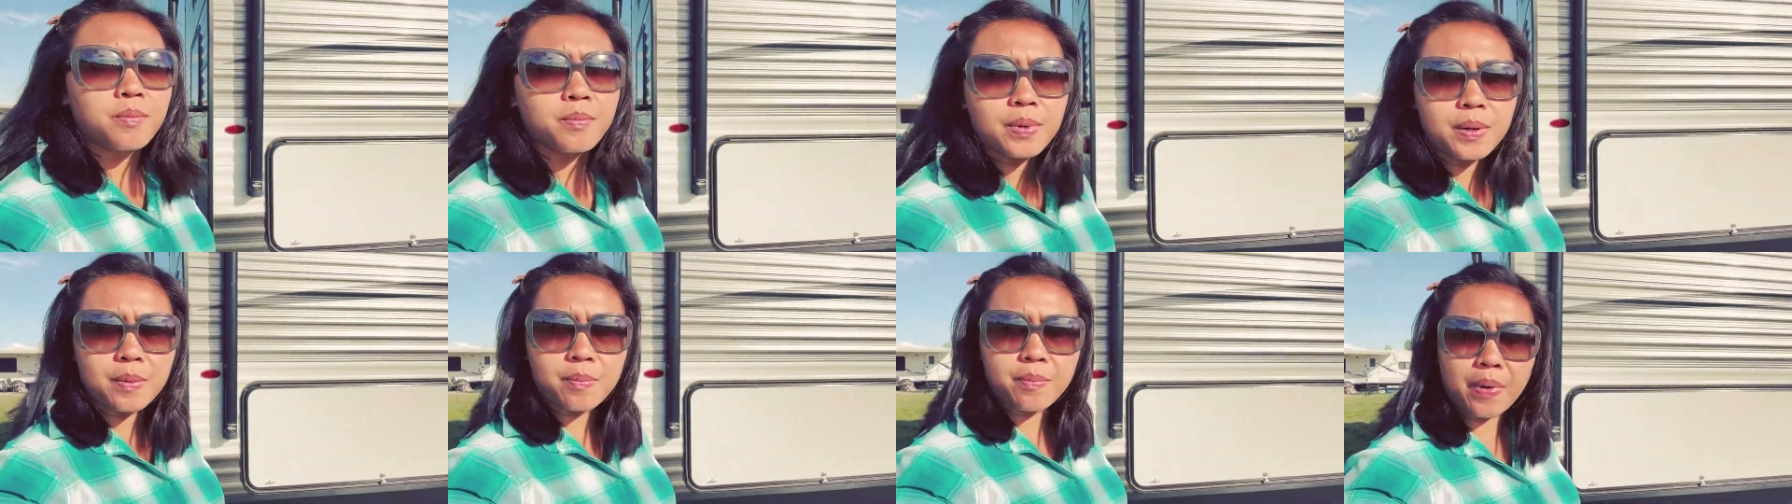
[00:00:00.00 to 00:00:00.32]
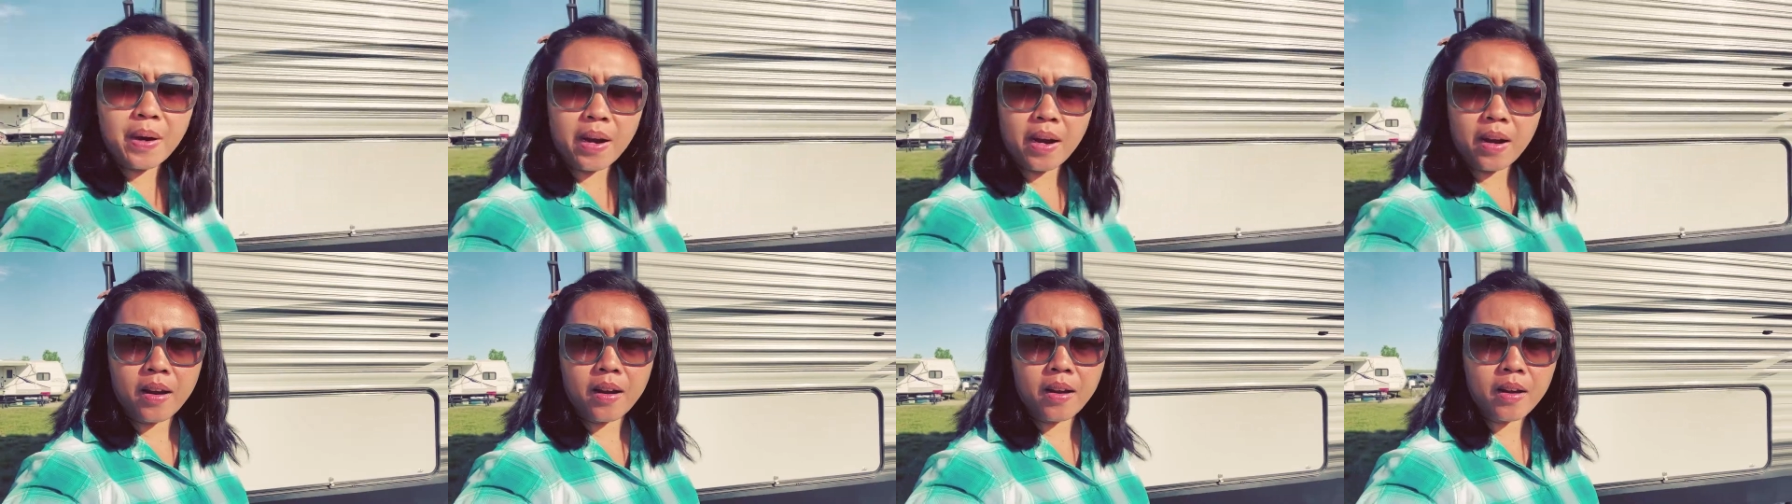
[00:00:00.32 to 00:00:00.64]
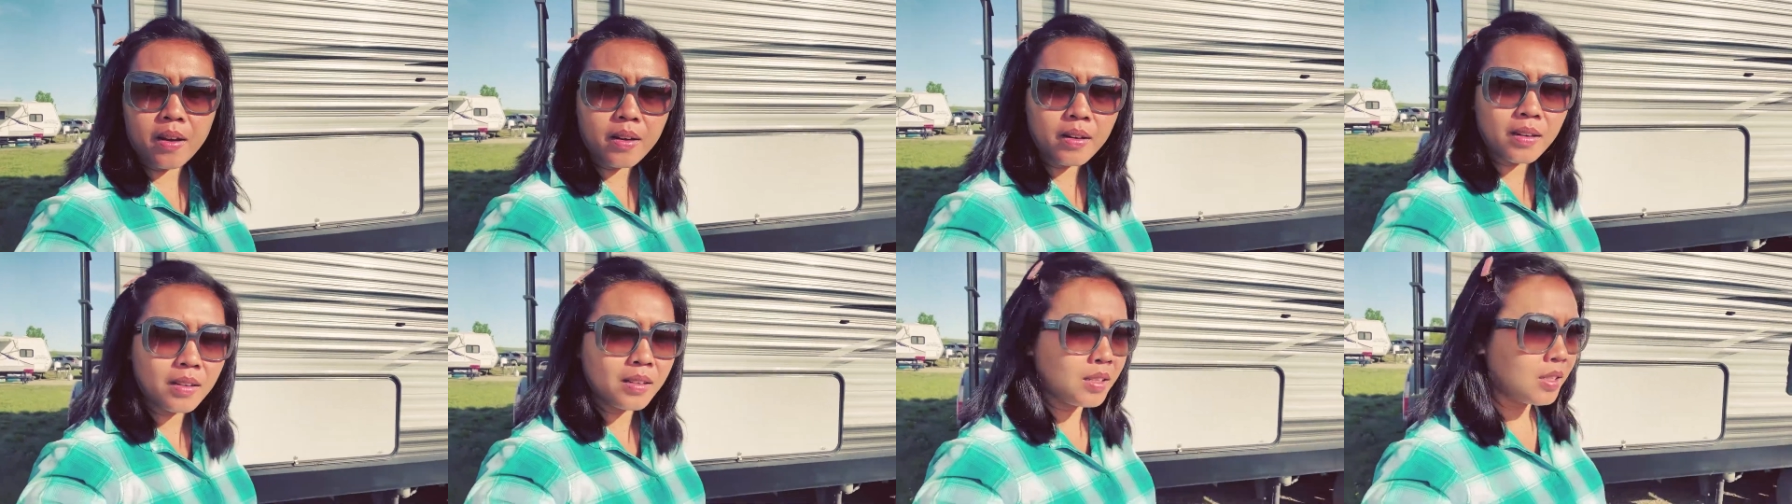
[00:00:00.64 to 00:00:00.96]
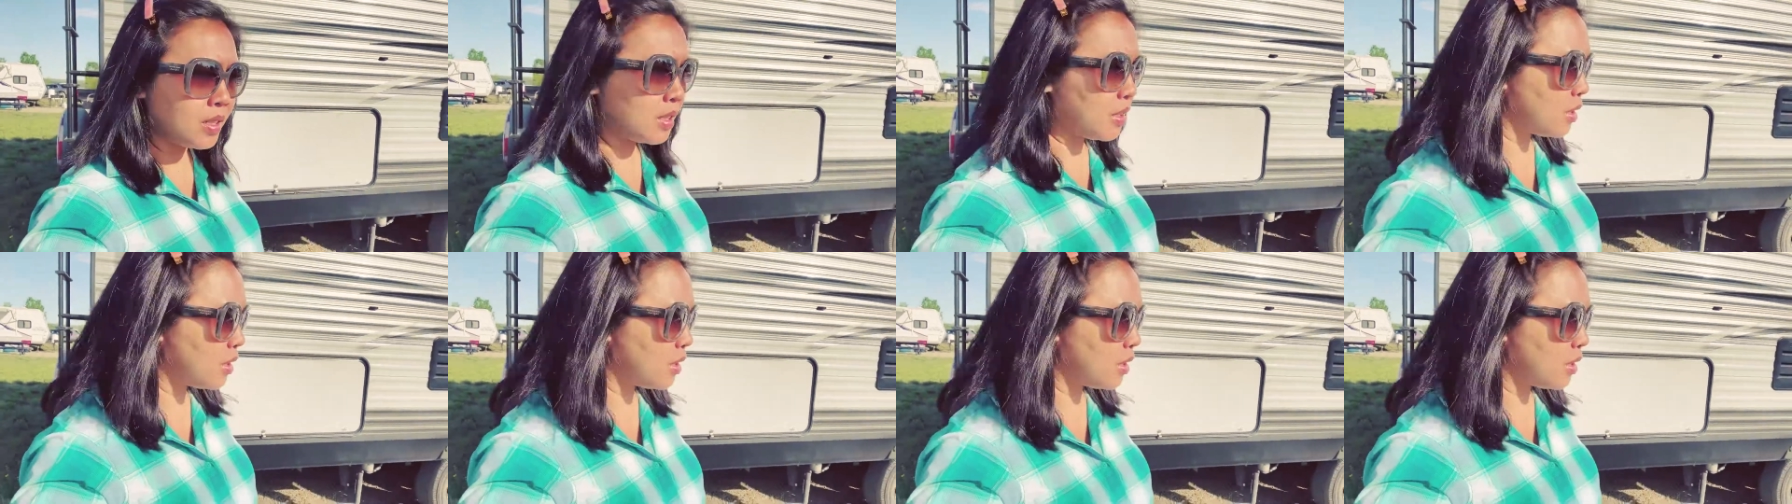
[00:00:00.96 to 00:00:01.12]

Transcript: prepare